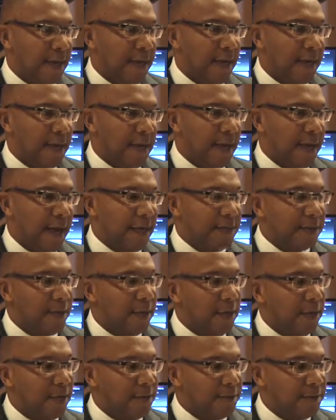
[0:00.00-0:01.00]
And right. it
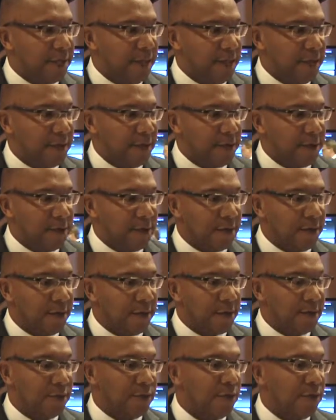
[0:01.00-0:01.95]
actually helped take your